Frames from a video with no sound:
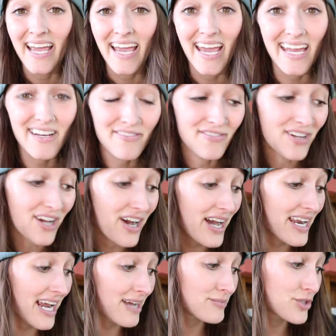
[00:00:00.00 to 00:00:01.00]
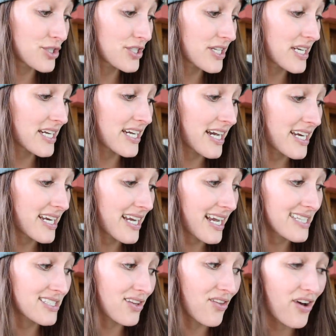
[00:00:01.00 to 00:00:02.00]
And if not, I'm just going to cut it
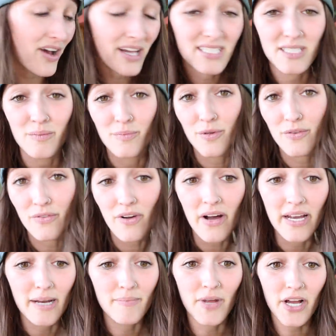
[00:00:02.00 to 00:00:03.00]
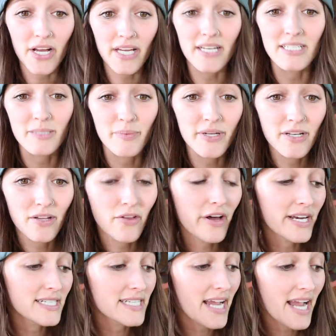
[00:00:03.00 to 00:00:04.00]
as a loss and move on. I'm not going to spend a
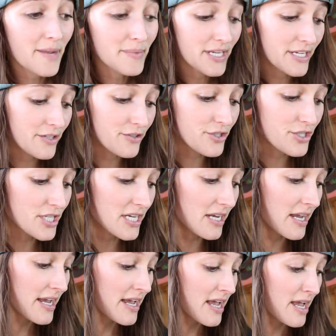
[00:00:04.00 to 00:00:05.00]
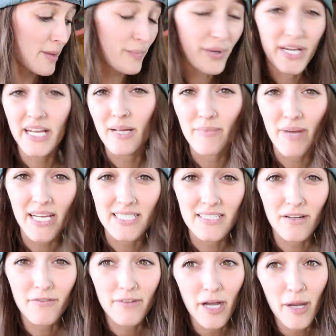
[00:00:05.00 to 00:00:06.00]
lot of time and energy beating
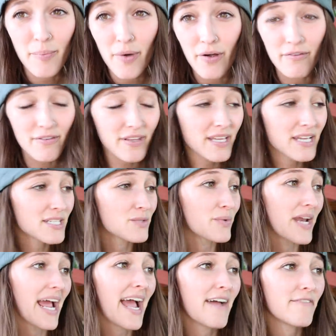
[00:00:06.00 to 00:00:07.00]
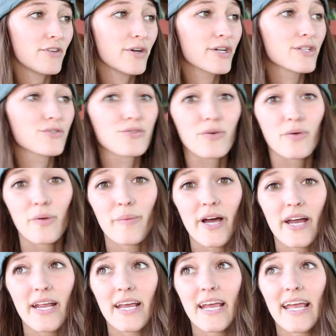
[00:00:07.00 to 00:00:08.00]
myself up over this when I have no control about it.